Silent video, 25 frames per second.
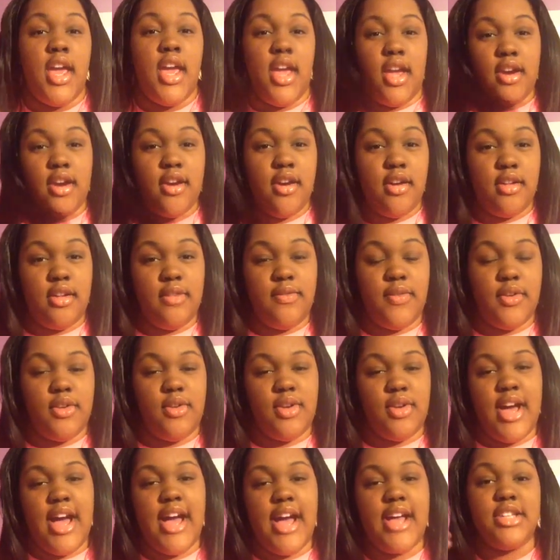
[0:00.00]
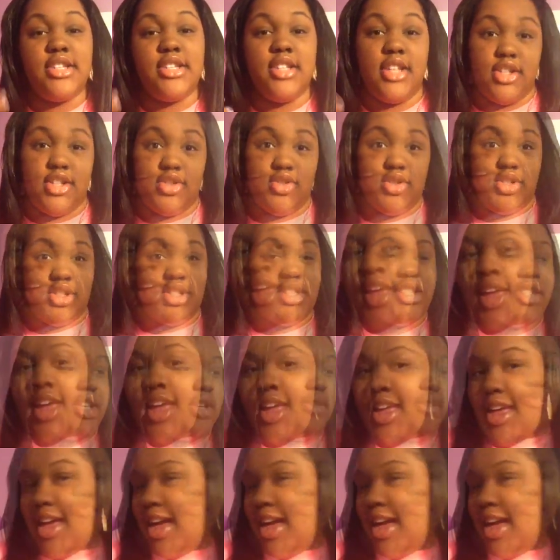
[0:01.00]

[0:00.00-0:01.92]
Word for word: and curl it for you guys so that you can see hey